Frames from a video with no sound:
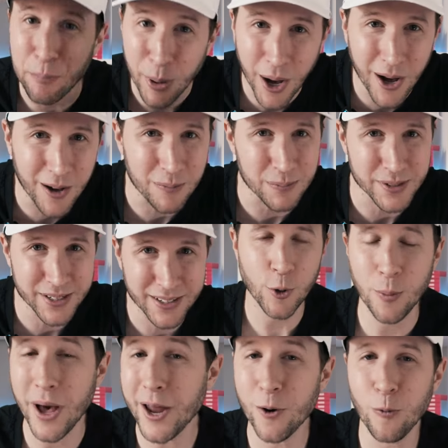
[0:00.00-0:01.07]
pumped
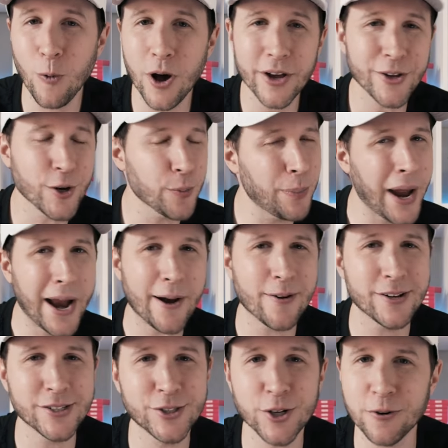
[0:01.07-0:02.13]
no matter what your
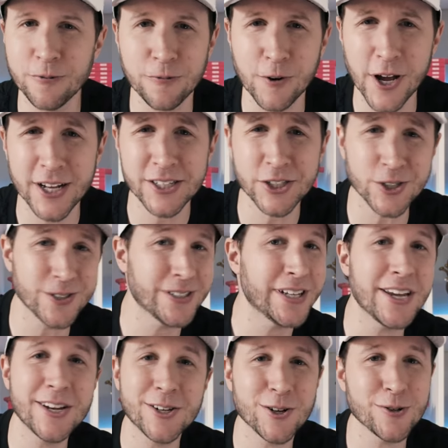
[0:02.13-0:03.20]
parents, your friends, your
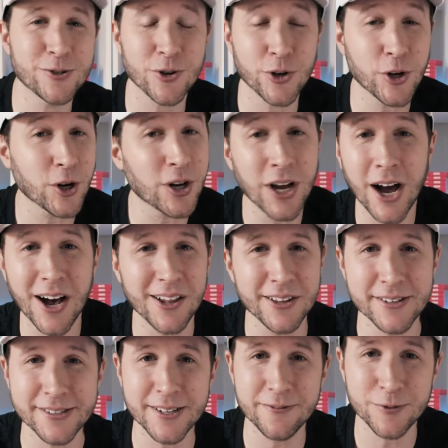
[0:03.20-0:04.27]
teachers, or your
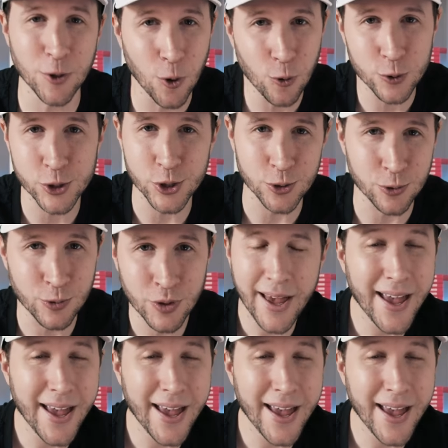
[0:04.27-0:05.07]
colleagues have told you,